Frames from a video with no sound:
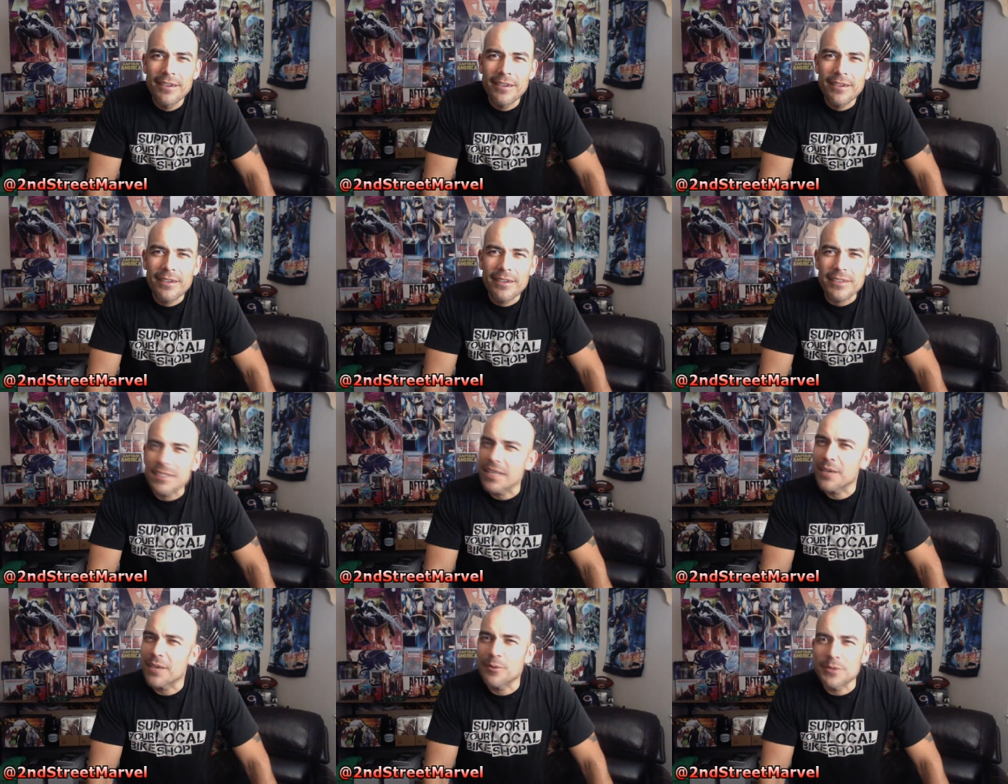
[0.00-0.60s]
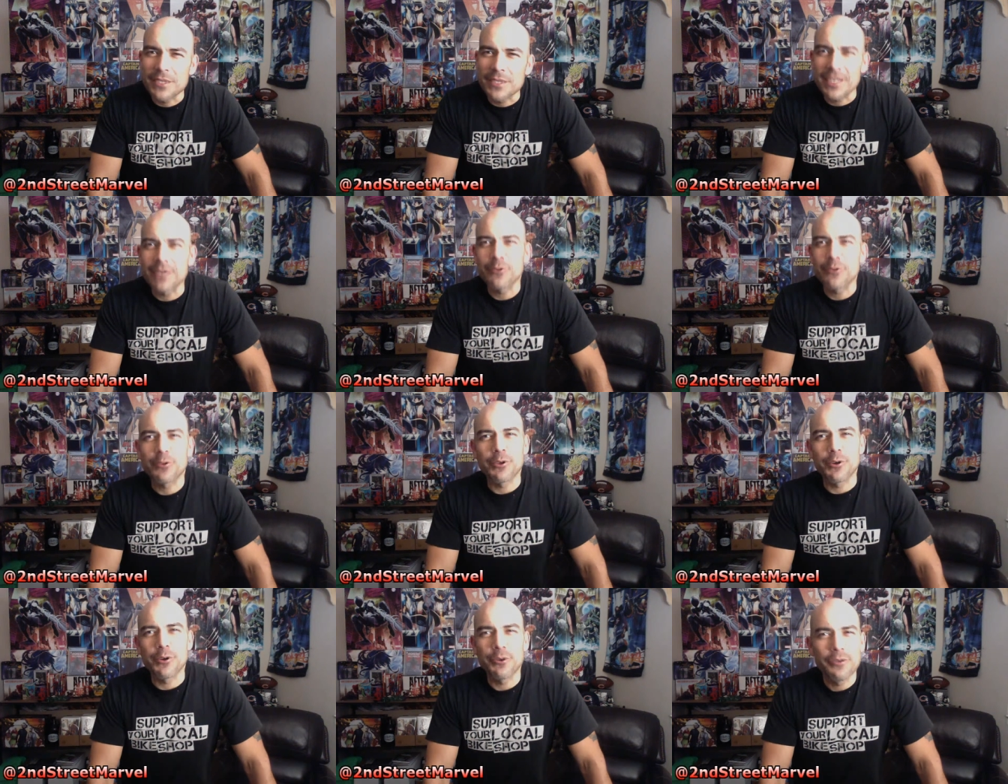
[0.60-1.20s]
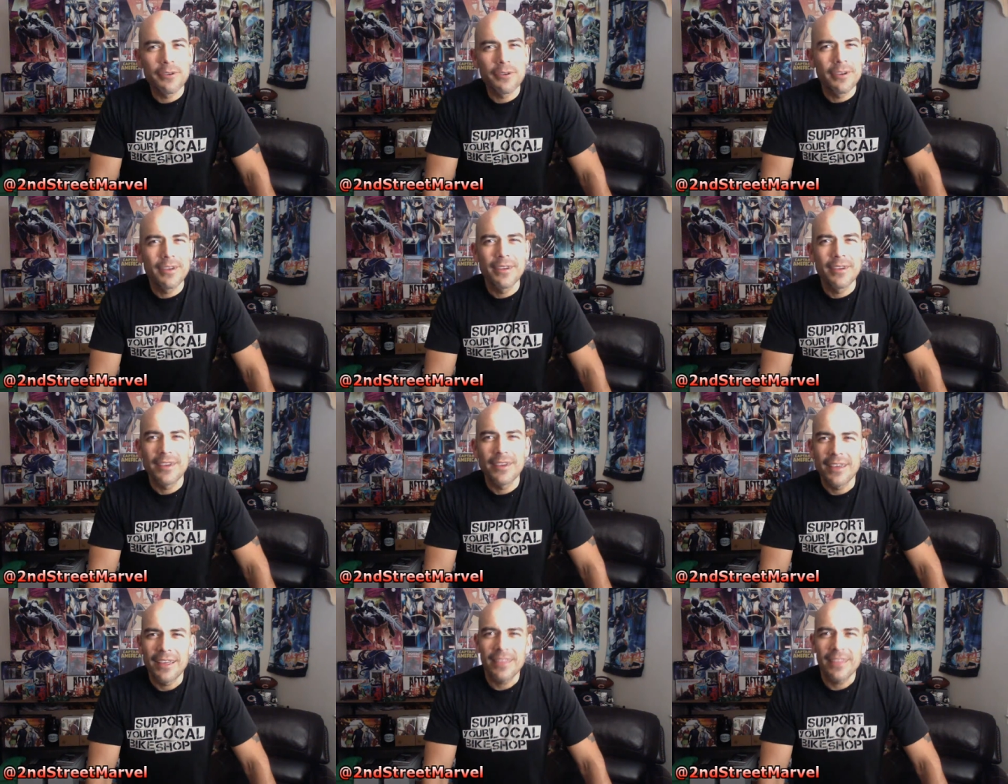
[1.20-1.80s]
Because like I was saying earlier,
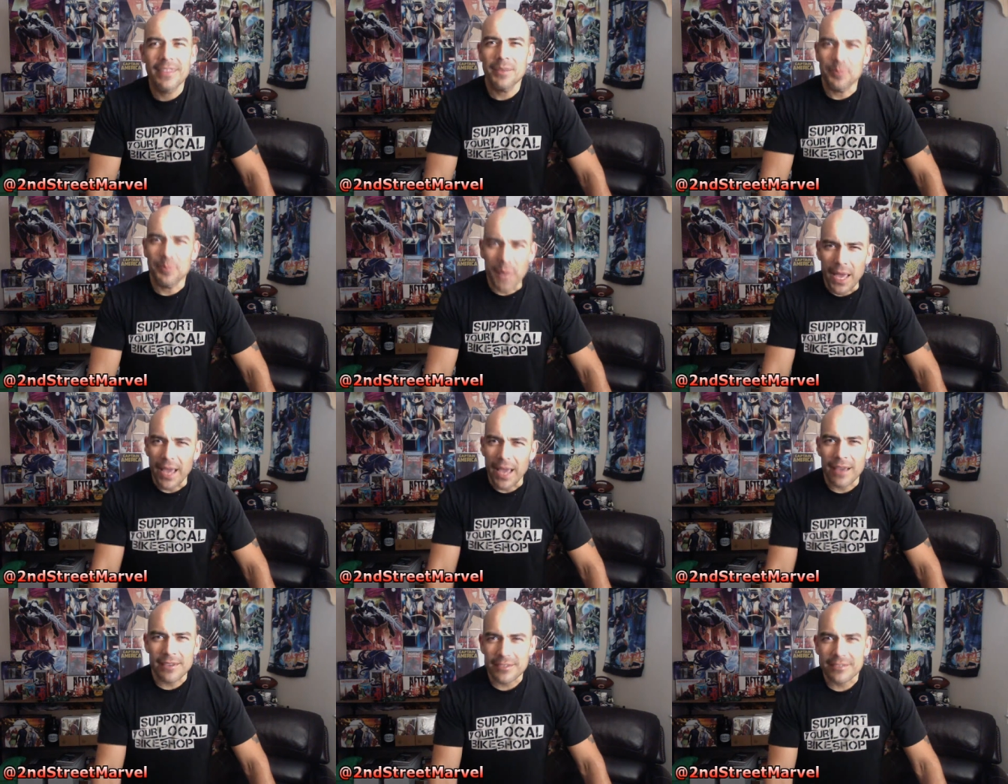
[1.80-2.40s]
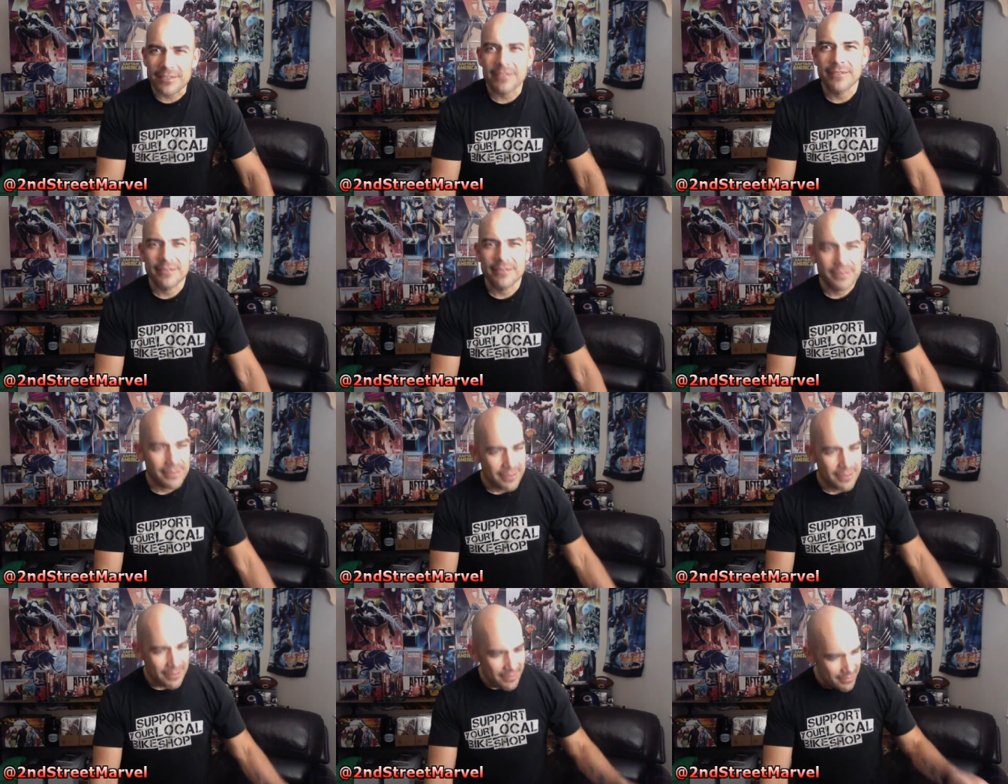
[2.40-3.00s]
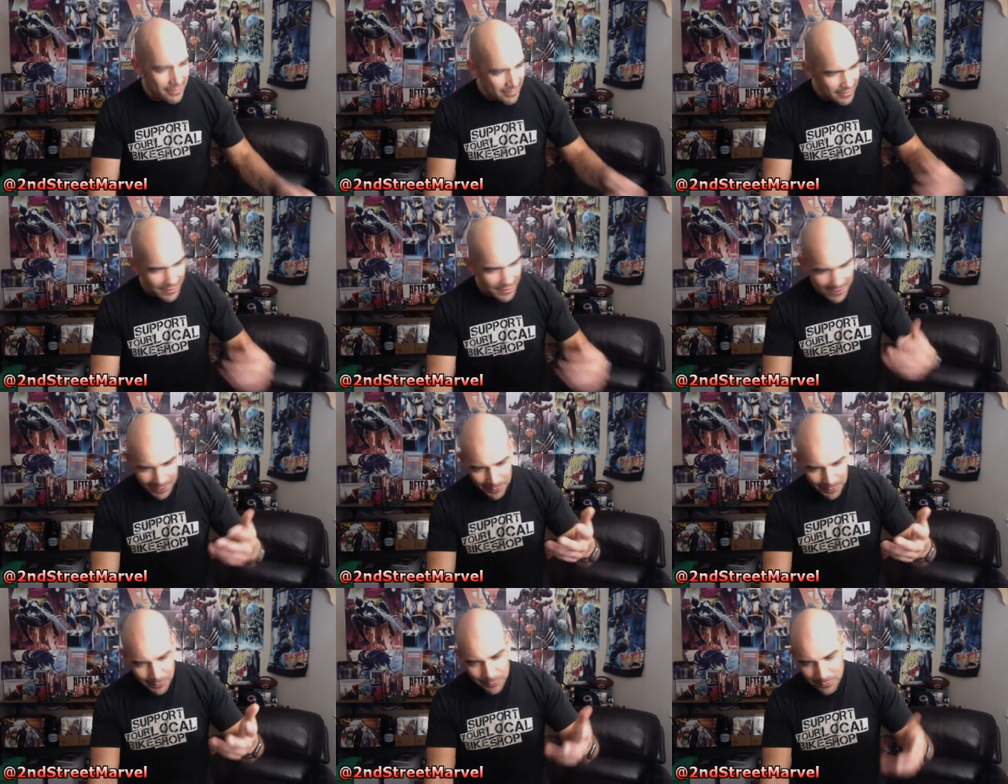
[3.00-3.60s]
I think Max,
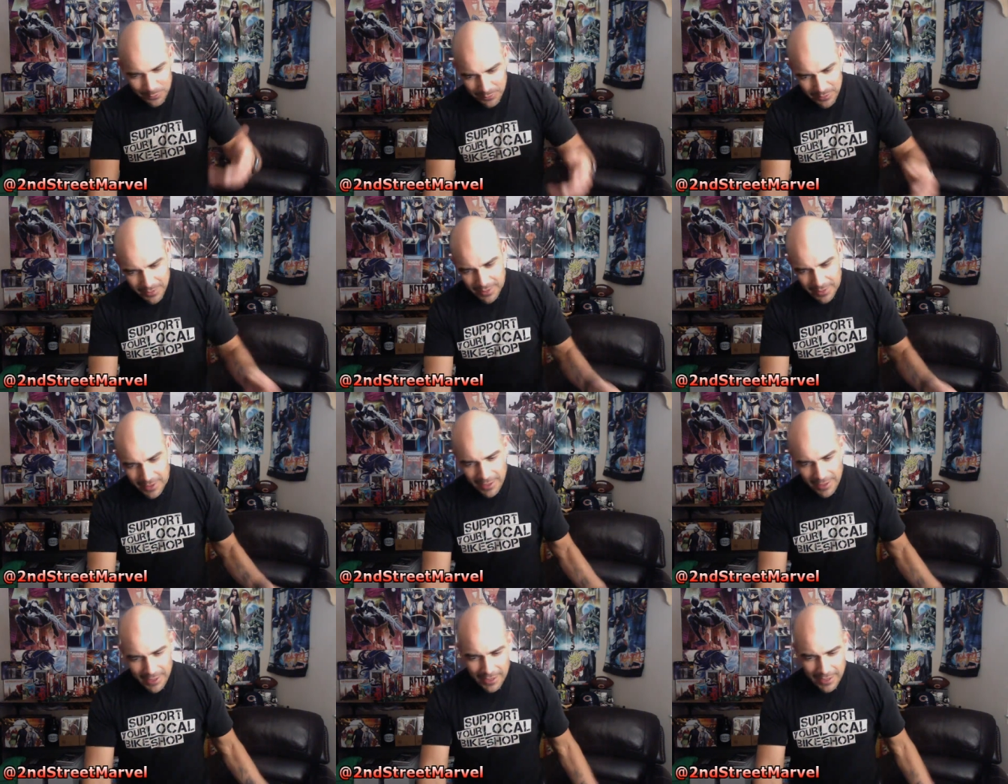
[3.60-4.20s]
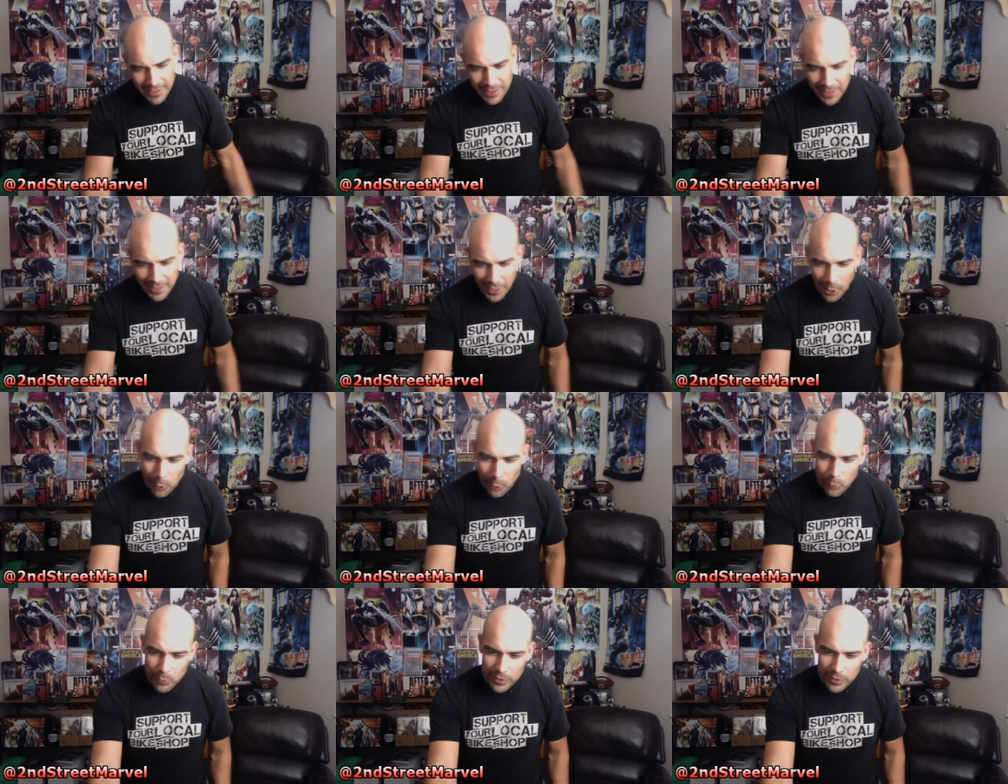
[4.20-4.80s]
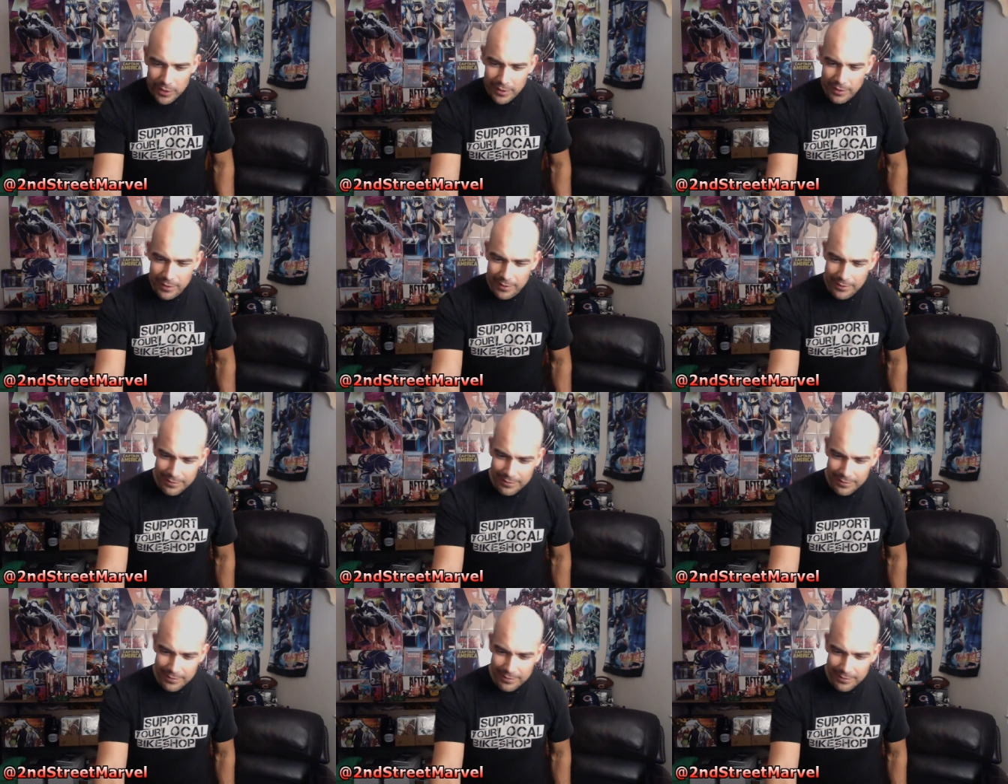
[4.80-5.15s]
you know, albeit